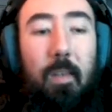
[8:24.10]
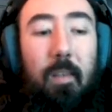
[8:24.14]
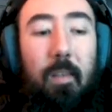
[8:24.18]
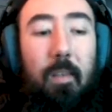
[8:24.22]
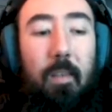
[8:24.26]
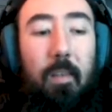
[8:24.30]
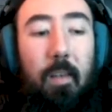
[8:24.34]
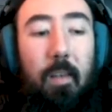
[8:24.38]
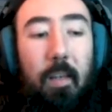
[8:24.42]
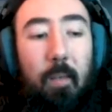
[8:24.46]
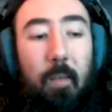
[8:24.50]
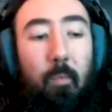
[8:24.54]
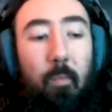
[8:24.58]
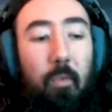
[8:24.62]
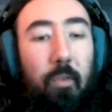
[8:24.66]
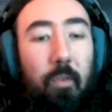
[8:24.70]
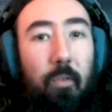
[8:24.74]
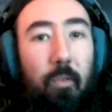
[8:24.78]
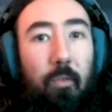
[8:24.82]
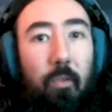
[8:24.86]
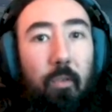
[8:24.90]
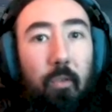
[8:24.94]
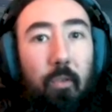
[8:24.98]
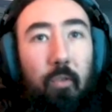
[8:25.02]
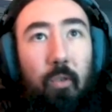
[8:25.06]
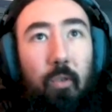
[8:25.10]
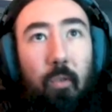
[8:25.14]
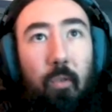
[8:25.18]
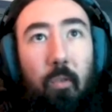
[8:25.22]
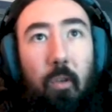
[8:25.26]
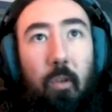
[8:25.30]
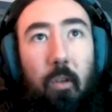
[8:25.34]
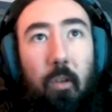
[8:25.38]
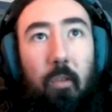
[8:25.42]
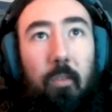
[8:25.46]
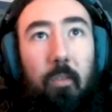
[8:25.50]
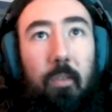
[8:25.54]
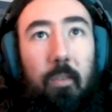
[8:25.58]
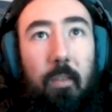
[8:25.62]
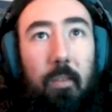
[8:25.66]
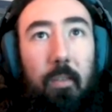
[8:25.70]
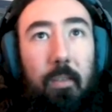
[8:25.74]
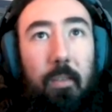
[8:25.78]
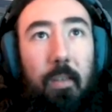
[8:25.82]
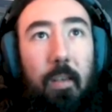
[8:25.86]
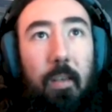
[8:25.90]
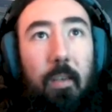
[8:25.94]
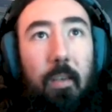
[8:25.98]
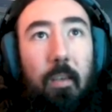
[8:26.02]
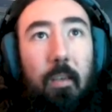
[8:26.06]
and then we'll do Control Alt and
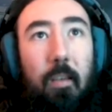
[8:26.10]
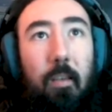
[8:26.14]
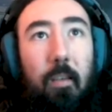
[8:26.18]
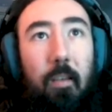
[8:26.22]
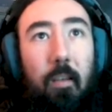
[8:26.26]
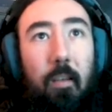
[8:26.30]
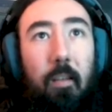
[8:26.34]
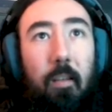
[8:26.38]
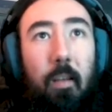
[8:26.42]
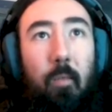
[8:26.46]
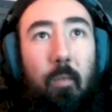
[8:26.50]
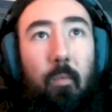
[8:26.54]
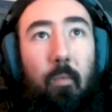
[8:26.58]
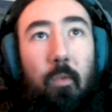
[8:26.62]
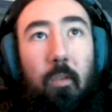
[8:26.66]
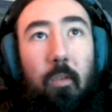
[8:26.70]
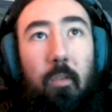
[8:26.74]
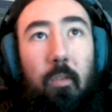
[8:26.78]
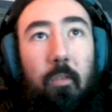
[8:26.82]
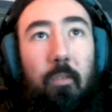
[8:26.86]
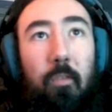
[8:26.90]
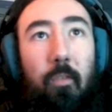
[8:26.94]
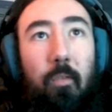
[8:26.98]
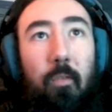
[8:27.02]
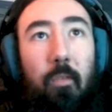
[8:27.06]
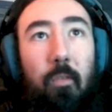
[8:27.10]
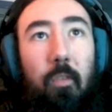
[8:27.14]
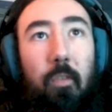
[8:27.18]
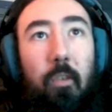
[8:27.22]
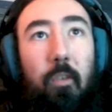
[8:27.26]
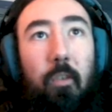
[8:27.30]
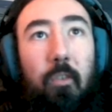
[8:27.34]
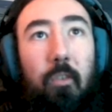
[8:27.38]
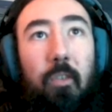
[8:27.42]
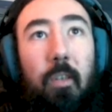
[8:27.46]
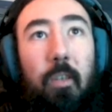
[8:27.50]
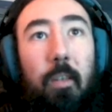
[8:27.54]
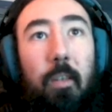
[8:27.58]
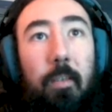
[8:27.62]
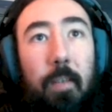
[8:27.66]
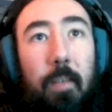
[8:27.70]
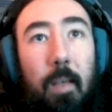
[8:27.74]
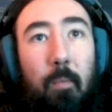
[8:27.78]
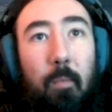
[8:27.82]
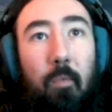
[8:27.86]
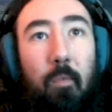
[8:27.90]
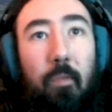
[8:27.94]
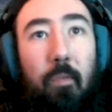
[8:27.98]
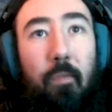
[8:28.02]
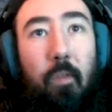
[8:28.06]
T, and that will do the cheat
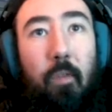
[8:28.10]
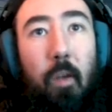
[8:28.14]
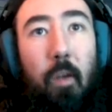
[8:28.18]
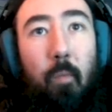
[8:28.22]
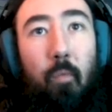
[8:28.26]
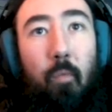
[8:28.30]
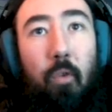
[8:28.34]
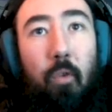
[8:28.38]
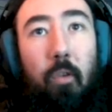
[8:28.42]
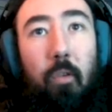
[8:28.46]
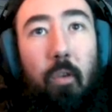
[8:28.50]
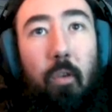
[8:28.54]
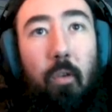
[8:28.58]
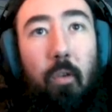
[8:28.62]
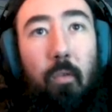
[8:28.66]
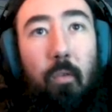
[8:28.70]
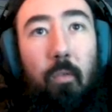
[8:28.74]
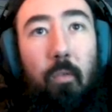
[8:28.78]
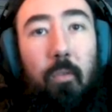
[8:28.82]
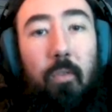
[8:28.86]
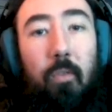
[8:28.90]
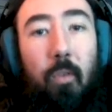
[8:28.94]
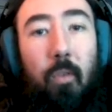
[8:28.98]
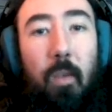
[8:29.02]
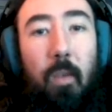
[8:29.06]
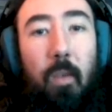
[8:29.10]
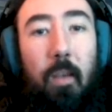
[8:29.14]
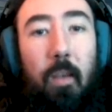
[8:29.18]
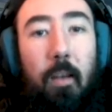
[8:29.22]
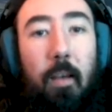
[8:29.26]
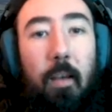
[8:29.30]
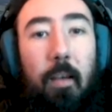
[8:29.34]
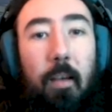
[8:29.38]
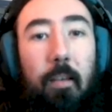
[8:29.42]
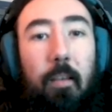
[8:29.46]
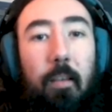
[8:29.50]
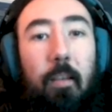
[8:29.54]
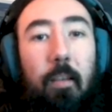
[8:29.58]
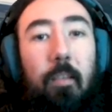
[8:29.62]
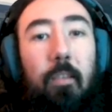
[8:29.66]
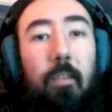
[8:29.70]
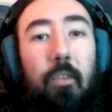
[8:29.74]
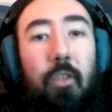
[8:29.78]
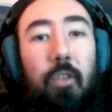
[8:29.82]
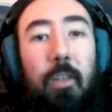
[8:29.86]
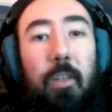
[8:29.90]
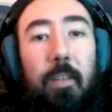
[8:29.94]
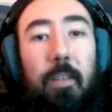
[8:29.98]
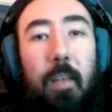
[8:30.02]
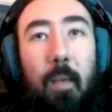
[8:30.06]
table framework code so that we can add it as a
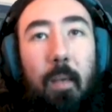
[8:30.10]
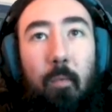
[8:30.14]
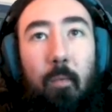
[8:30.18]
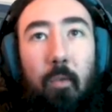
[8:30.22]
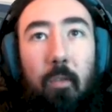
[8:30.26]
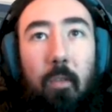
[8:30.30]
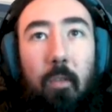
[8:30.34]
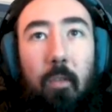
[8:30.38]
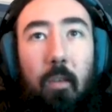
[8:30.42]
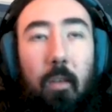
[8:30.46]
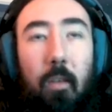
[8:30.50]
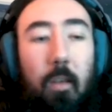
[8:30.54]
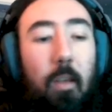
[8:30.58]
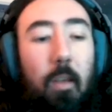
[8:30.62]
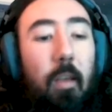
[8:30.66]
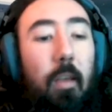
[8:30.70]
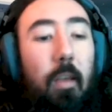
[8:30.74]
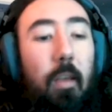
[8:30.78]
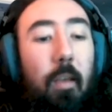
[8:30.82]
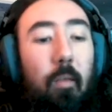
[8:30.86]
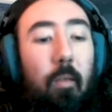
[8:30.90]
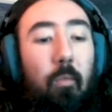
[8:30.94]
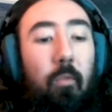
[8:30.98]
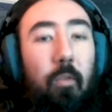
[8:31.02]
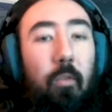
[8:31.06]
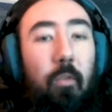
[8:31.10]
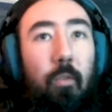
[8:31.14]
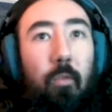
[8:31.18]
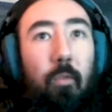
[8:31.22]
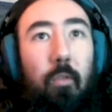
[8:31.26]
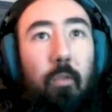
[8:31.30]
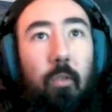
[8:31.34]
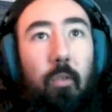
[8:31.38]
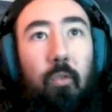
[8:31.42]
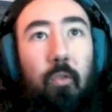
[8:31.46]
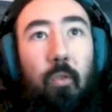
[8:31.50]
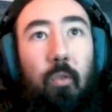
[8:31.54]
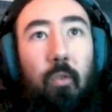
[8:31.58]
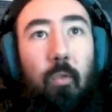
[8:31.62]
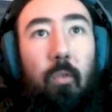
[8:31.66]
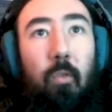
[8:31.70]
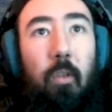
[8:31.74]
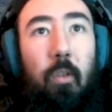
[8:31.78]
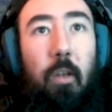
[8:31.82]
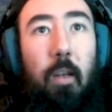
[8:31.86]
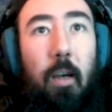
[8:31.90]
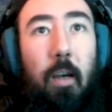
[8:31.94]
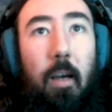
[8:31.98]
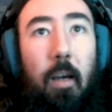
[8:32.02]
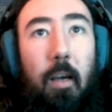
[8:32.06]
cheat table. We'll do Control
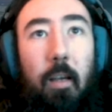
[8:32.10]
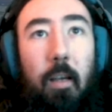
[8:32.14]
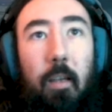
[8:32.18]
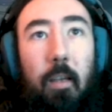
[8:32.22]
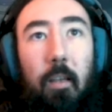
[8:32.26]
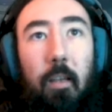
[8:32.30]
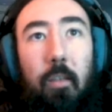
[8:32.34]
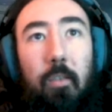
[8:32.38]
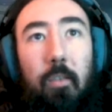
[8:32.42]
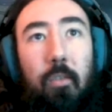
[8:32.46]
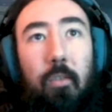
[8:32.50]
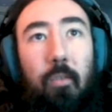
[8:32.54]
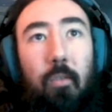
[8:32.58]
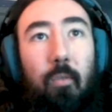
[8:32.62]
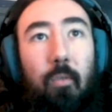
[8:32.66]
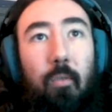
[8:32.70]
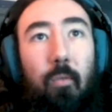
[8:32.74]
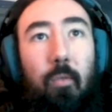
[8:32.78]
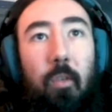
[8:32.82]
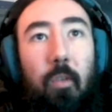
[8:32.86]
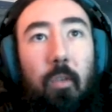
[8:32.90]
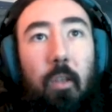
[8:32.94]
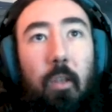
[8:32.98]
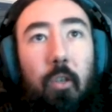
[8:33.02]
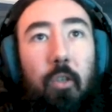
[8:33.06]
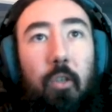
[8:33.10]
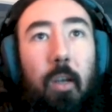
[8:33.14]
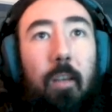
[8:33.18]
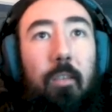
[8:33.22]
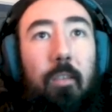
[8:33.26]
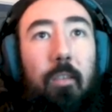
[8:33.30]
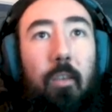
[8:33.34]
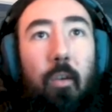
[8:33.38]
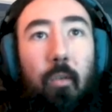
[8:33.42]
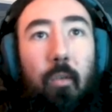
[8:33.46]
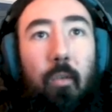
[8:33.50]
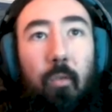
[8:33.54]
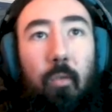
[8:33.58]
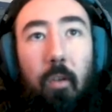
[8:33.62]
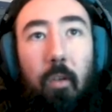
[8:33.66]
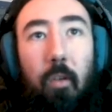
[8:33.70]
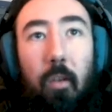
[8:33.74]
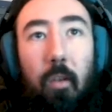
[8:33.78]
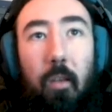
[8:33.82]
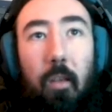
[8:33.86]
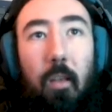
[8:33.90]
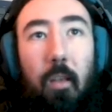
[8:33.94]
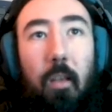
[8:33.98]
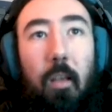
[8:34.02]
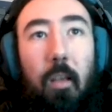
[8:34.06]
and I to inject code.
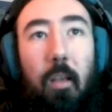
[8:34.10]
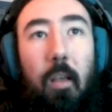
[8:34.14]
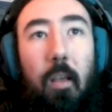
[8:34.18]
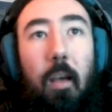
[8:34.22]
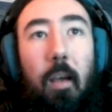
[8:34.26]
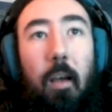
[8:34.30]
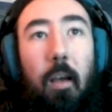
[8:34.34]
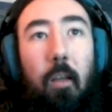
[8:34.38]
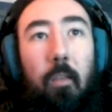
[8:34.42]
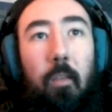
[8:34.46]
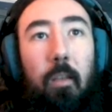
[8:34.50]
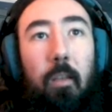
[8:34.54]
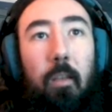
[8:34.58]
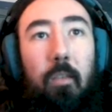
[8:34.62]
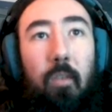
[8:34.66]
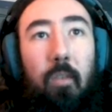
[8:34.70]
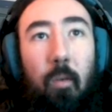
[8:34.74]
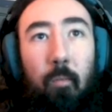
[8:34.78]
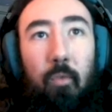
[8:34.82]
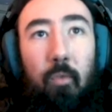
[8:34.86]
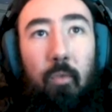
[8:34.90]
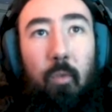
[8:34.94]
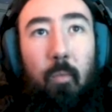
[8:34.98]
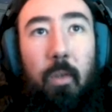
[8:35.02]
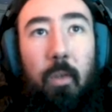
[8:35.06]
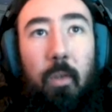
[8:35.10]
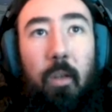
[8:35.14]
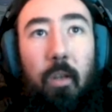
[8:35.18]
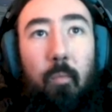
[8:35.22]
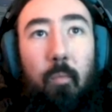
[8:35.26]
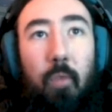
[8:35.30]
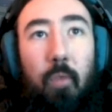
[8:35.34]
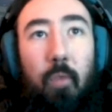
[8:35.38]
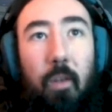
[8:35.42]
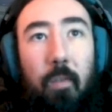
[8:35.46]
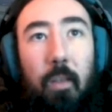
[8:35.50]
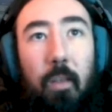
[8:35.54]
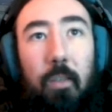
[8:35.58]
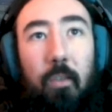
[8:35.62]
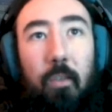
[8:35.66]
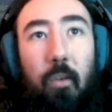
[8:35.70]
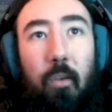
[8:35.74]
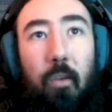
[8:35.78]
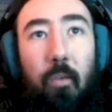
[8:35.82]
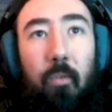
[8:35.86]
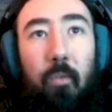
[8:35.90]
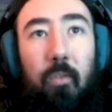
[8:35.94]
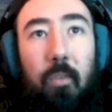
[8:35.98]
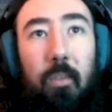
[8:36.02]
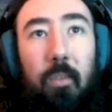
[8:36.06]
And this comes up with our previous
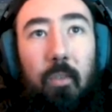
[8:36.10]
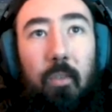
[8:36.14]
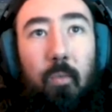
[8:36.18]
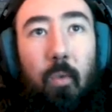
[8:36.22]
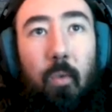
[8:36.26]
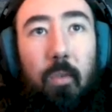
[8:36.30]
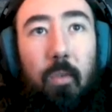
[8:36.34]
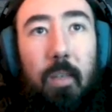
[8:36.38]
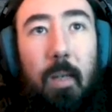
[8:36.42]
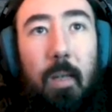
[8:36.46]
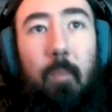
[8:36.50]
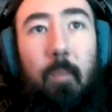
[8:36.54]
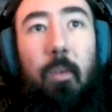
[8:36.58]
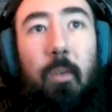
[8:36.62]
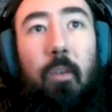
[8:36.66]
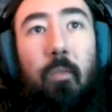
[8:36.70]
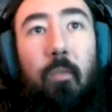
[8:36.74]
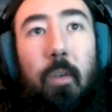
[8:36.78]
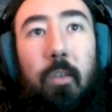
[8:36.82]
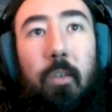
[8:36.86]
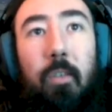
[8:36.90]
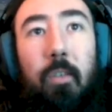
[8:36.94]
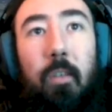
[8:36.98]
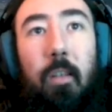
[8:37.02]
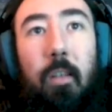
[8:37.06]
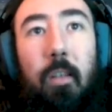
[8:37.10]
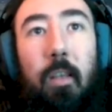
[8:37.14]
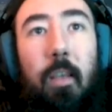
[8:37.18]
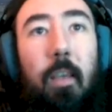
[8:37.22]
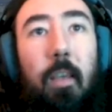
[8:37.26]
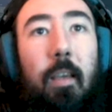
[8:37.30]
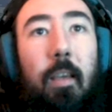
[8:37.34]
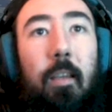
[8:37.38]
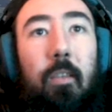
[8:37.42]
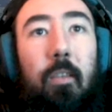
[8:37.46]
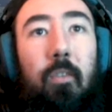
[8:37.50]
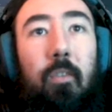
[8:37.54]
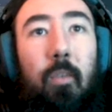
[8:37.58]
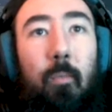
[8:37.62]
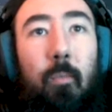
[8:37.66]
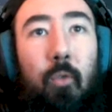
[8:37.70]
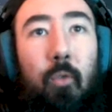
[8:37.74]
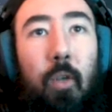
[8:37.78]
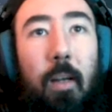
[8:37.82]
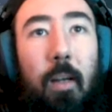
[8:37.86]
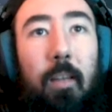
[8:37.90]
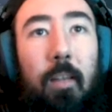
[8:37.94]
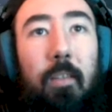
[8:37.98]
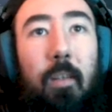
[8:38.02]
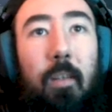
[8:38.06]
code. So this is what's happening originally. It's
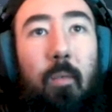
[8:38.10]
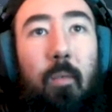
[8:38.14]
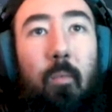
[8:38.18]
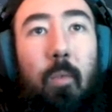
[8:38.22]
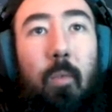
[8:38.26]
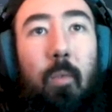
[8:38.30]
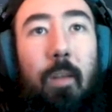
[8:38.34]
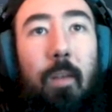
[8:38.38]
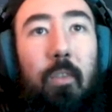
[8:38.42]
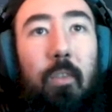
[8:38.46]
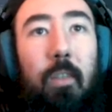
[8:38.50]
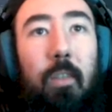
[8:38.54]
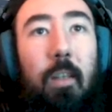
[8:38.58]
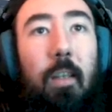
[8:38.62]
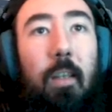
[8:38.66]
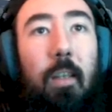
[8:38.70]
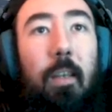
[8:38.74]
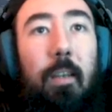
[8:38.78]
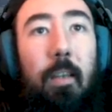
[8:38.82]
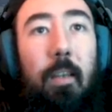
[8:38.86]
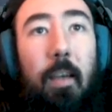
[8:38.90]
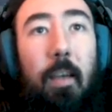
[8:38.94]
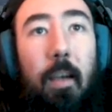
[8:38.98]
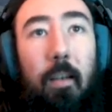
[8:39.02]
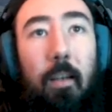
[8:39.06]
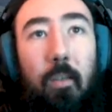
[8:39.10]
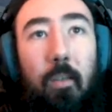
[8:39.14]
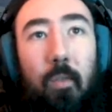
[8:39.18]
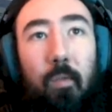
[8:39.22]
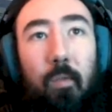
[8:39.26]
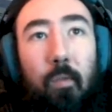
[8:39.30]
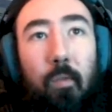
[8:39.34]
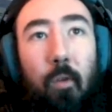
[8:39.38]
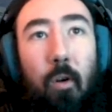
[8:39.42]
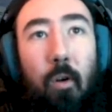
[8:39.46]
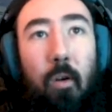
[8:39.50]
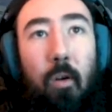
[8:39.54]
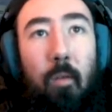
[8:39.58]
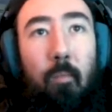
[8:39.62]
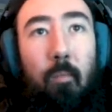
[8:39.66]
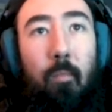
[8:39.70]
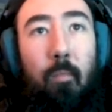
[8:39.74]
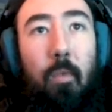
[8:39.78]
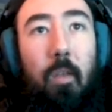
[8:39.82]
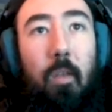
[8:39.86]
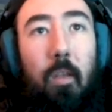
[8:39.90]
subtracting whatever's in the EDX from